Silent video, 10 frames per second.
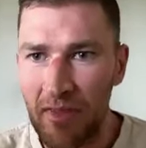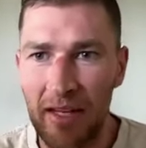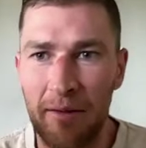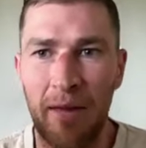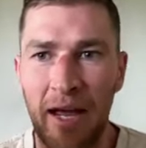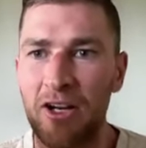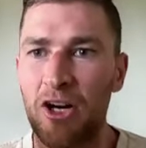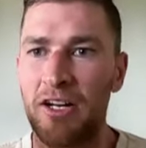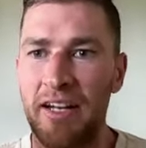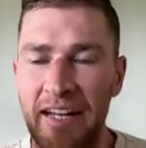it may
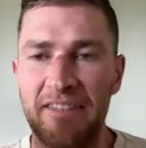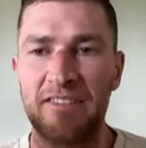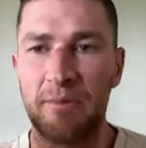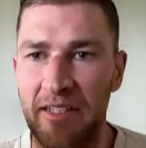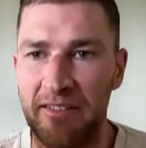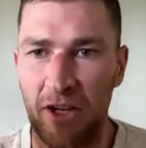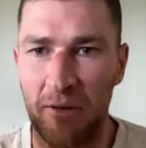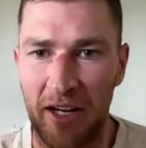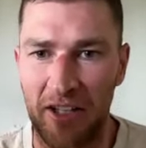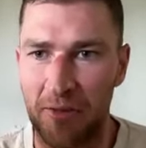not need to be so
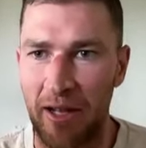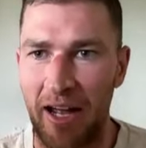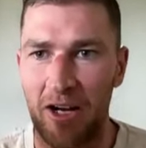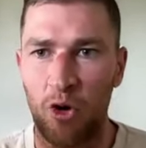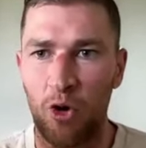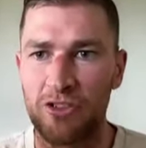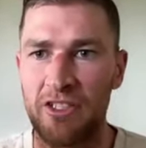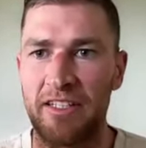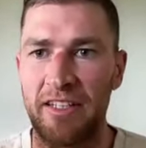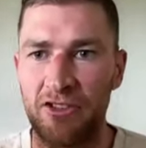much about
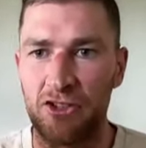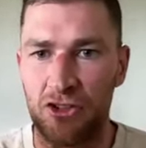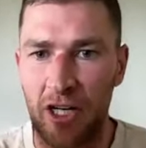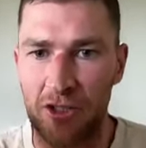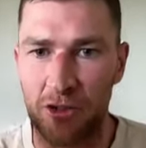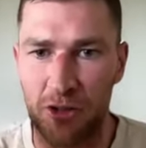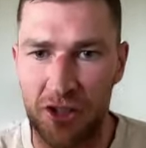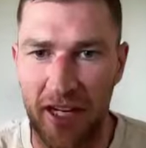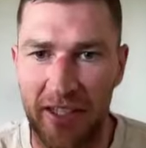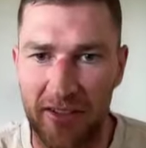causing these structural
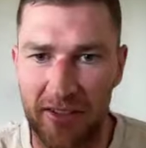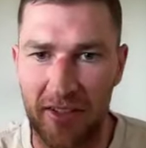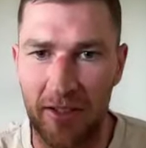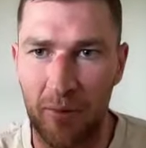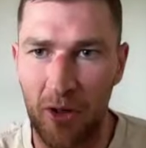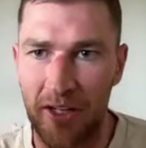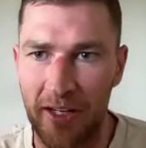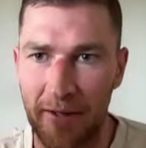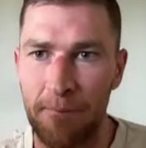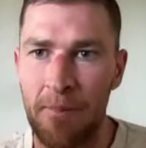changes in the
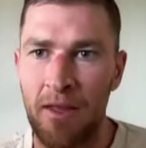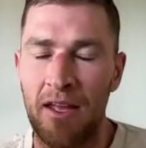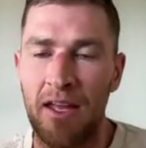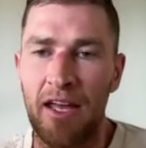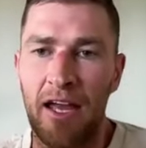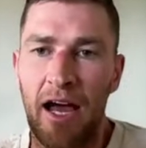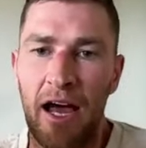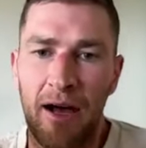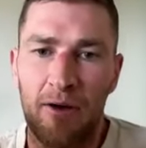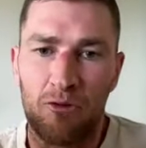body,
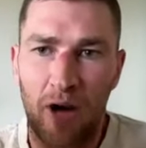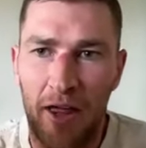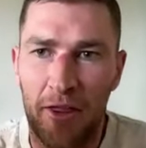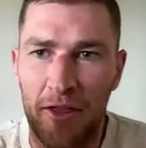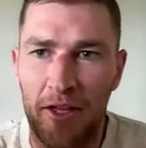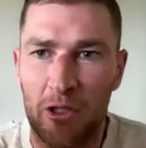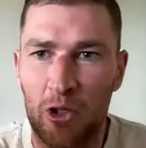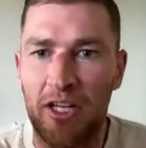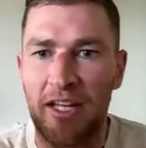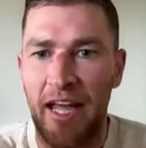uh, rather than
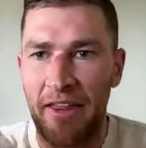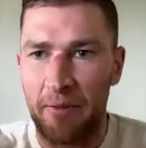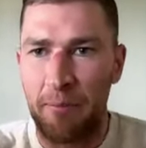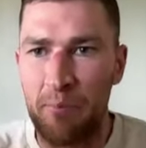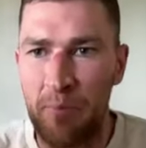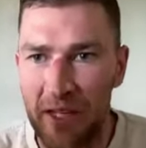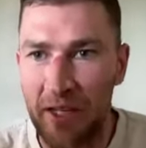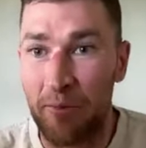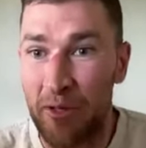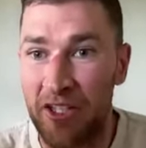looking at the
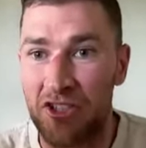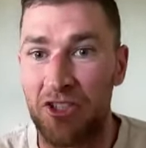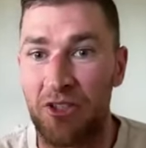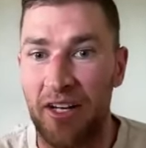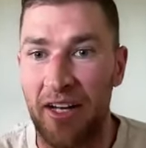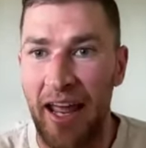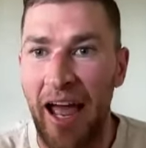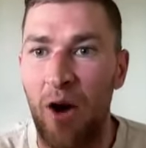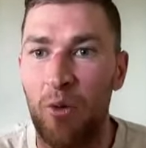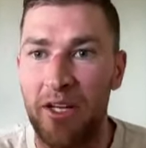bigger picture and, and
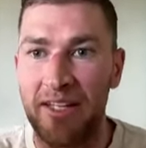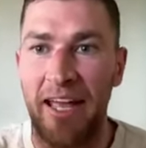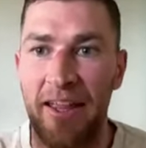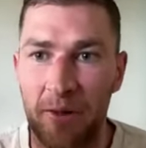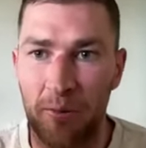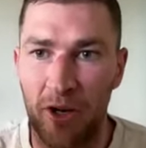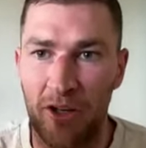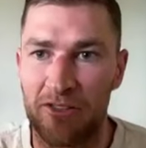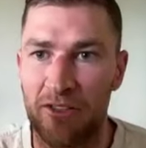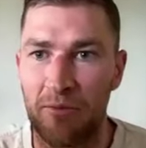how we get the
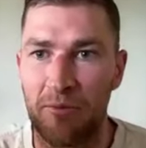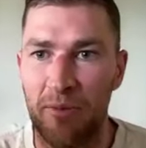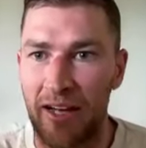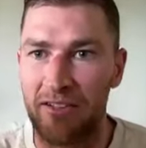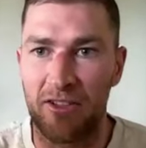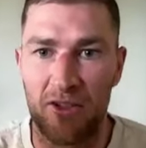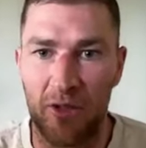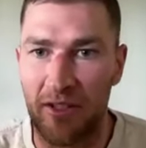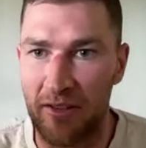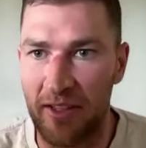person back to
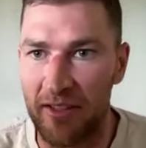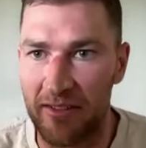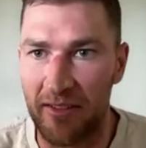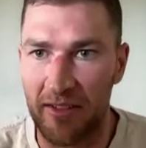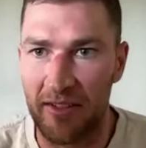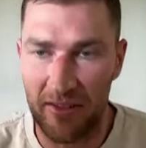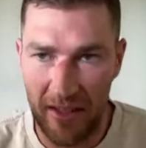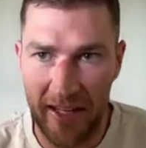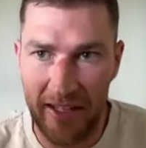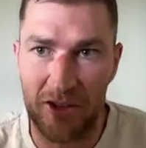doing the things that, that
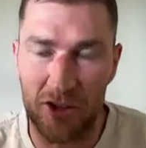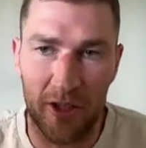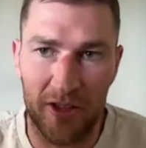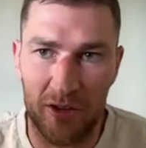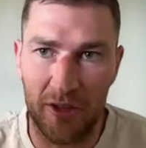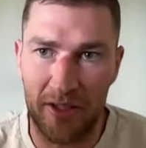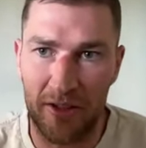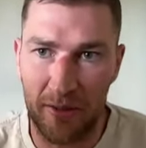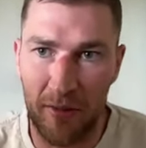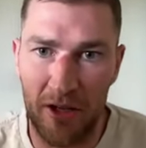they enjoy doing
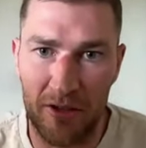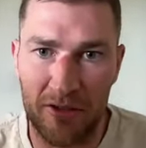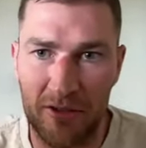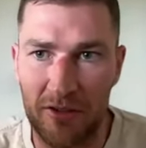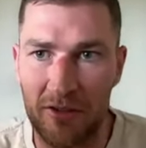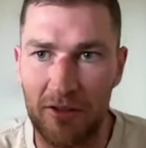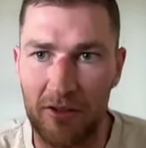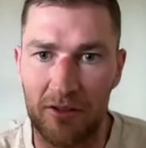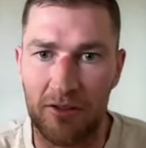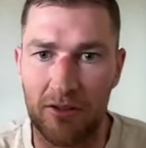the most.
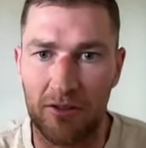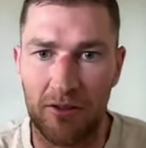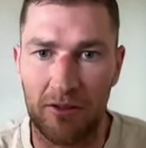one